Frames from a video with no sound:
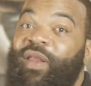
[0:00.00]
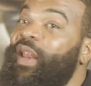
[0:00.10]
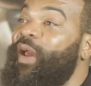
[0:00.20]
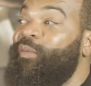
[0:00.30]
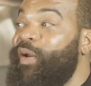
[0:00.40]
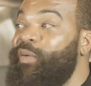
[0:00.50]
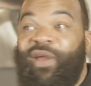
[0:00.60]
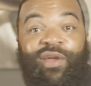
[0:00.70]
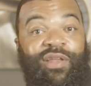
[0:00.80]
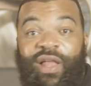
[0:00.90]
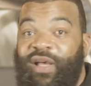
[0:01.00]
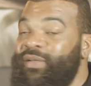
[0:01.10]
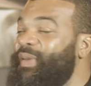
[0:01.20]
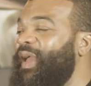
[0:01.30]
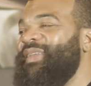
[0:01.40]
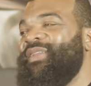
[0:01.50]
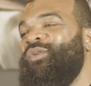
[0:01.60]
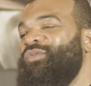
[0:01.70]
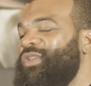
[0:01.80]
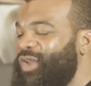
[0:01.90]
They like, Ray Ray nuts. I'm like,
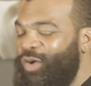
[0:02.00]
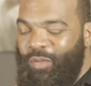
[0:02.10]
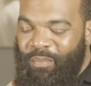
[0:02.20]
don't no